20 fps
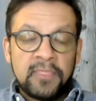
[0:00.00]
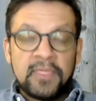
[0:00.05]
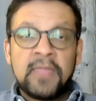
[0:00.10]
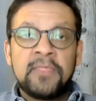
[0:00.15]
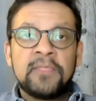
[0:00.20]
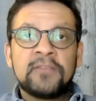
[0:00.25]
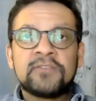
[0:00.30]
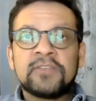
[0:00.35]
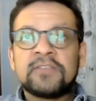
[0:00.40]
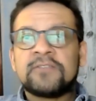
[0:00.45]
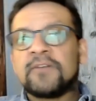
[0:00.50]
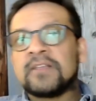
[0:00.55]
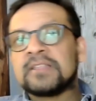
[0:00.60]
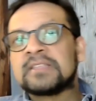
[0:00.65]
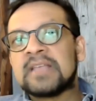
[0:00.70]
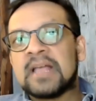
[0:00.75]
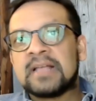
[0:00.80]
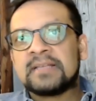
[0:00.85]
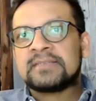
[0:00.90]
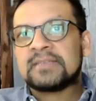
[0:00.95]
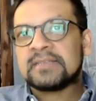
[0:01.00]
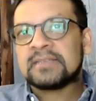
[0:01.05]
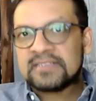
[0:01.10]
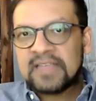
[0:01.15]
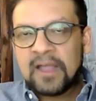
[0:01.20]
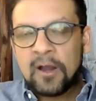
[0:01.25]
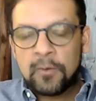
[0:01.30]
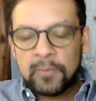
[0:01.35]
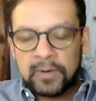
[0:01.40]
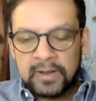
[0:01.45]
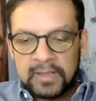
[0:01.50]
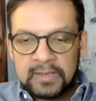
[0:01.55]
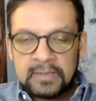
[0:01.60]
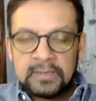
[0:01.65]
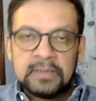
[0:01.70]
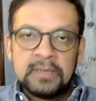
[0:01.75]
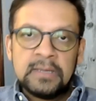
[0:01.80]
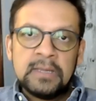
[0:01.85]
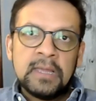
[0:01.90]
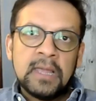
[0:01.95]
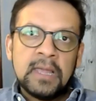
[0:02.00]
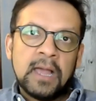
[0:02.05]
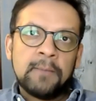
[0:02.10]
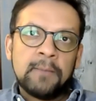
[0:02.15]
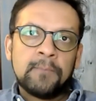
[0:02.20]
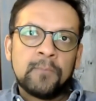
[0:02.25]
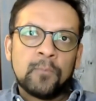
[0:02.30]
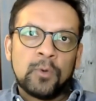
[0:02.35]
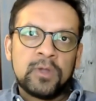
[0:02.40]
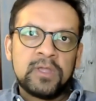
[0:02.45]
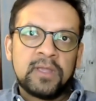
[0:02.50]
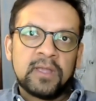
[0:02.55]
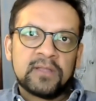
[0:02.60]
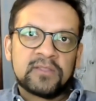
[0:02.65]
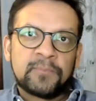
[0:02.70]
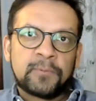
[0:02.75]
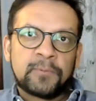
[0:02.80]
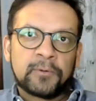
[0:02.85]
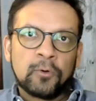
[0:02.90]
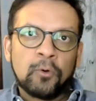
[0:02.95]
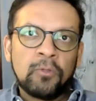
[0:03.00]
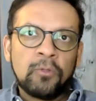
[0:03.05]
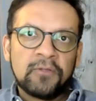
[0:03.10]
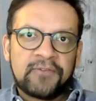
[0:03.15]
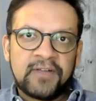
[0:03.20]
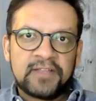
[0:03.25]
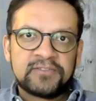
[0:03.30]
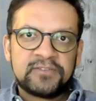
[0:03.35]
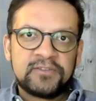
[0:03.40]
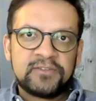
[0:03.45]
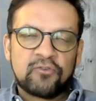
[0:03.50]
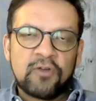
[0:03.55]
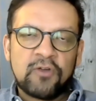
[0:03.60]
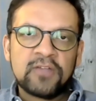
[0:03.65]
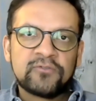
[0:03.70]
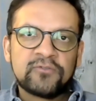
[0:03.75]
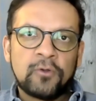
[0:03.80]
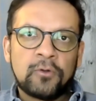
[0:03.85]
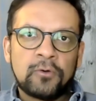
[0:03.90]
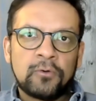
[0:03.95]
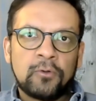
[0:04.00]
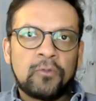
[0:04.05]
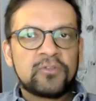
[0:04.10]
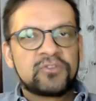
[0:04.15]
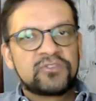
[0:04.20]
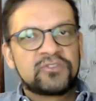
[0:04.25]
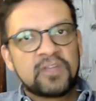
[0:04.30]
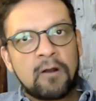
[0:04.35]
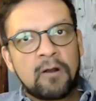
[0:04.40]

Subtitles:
And then there's this fantastic ceremony where you get to put all the fancy dress on, all the